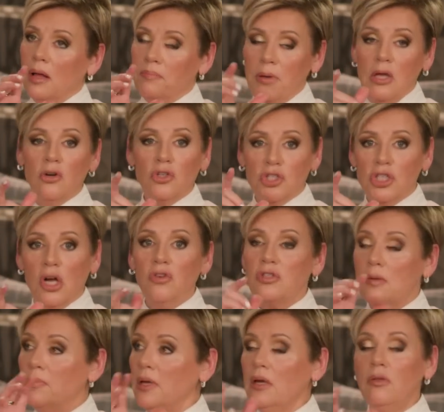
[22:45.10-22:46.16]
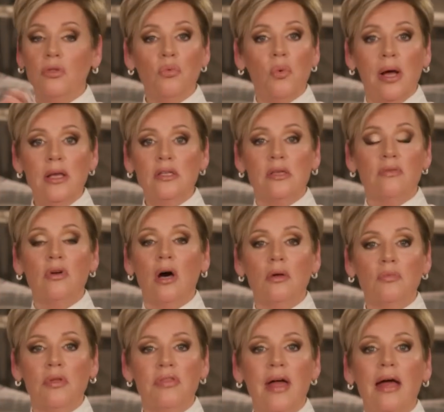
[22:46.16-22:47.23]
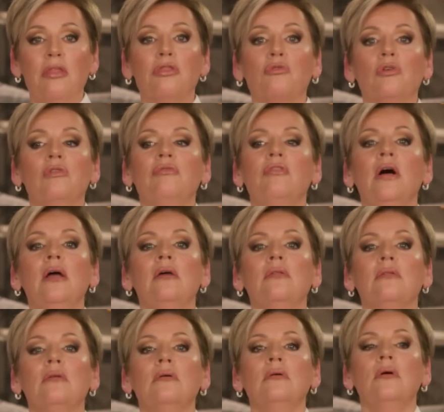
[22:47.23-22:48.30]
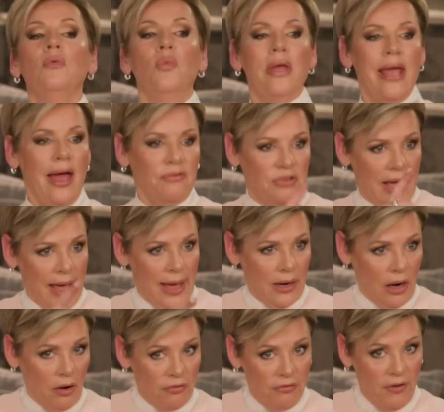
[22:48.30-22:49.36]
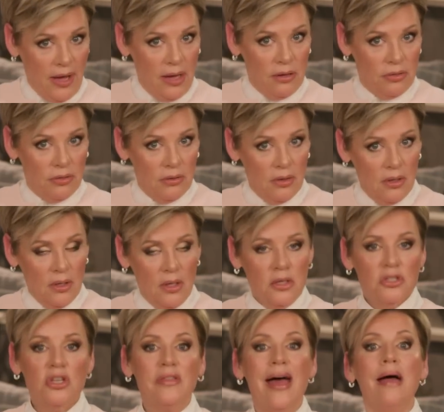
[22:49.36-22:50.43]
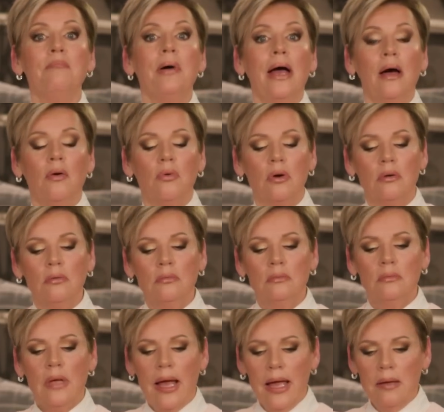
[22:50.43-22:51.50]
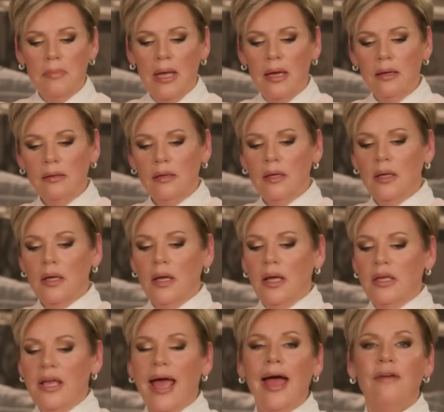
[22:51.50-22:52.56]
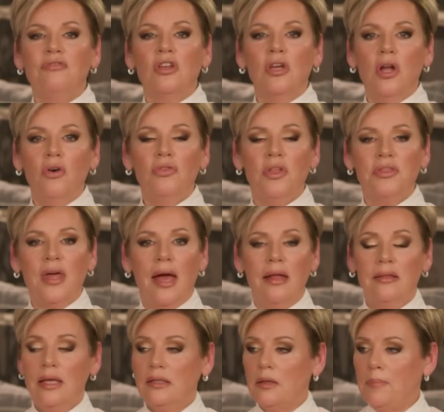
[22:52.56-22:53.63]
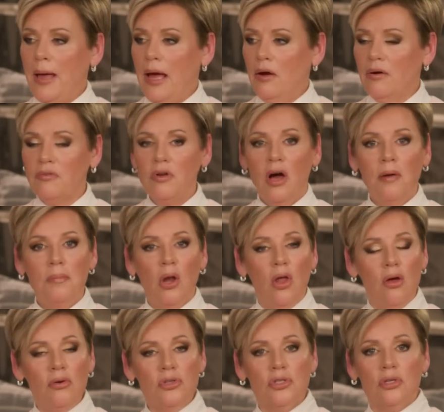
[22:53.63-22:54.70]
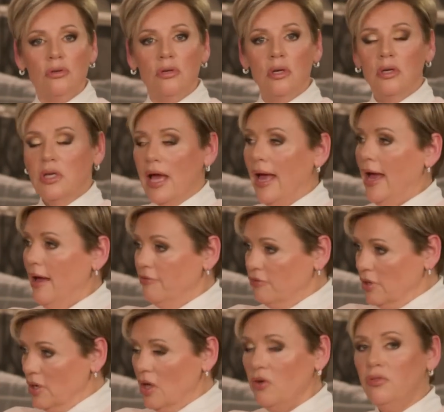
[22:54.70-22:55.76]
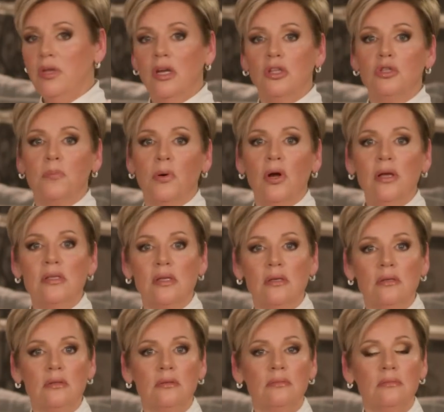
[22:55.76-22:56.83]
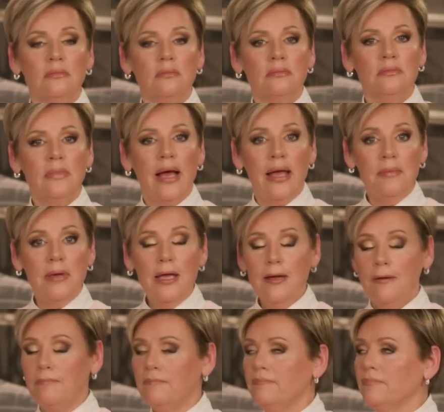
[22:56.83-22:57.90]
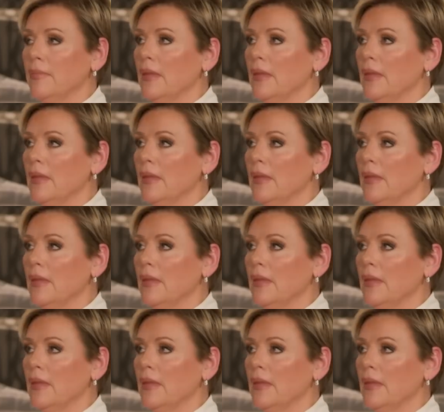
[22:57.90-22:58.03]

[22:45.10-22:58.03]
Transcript: Peter shows a bit of the ways of God with that through faith. We have to add our faith to that power. Amen? You have to know that the power of God belongs to you. You have to know that it's present. Amen?